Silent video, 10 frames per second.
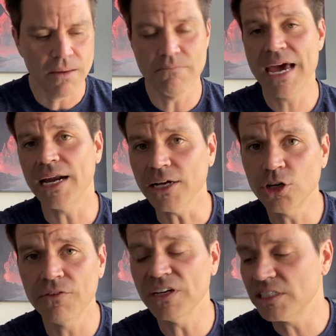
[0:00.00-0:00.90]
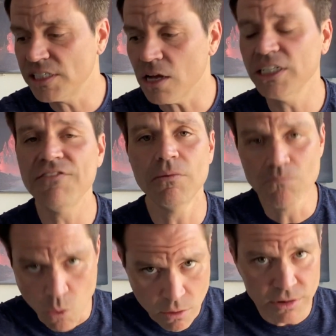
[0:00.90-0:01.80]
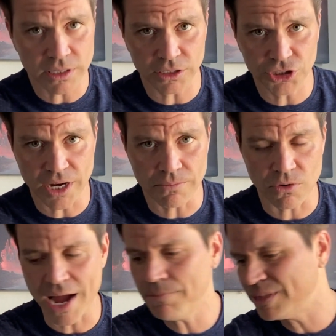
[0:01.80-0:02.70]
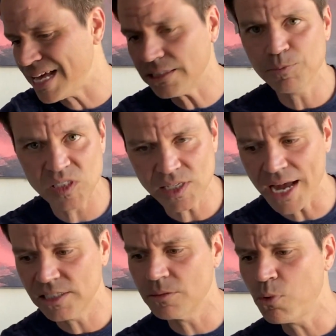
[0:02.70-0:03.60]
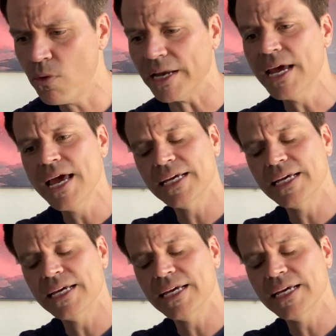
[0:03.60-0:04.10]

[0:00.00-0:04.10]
man, I could have excelled even more in the gym, right? But that's besides the point.